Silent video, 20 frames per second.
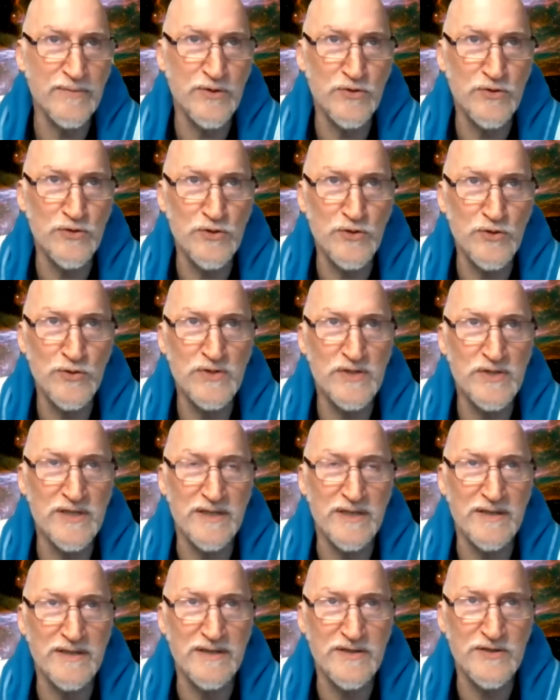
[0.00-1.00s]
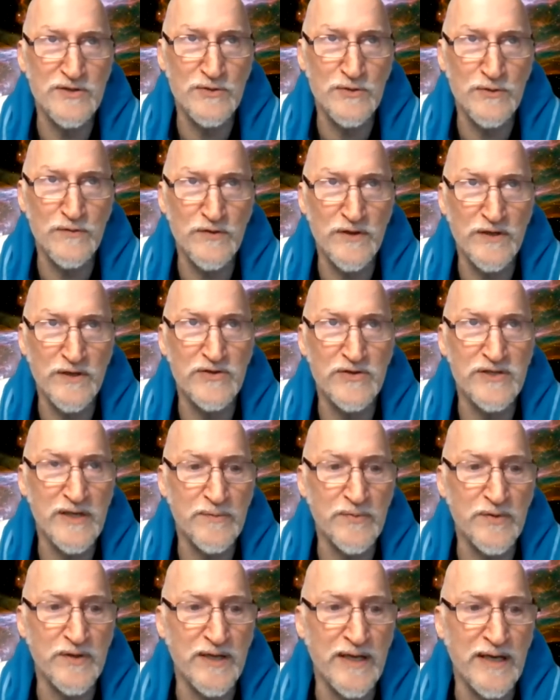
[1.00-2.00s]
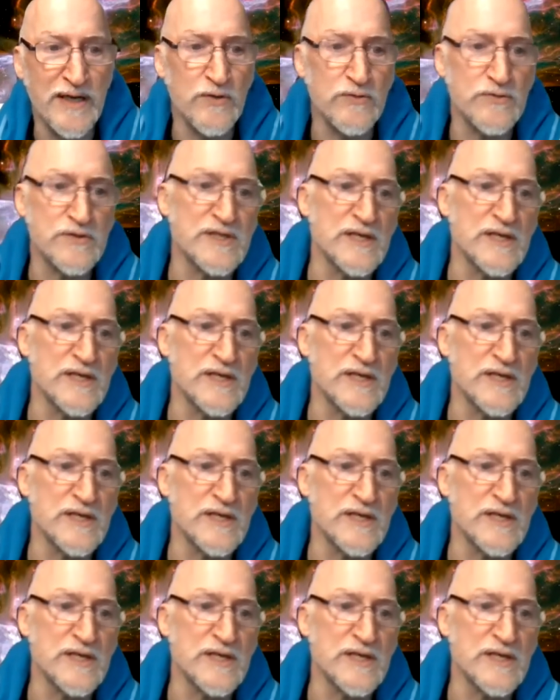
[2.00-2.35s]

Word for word: you use it to figure something out,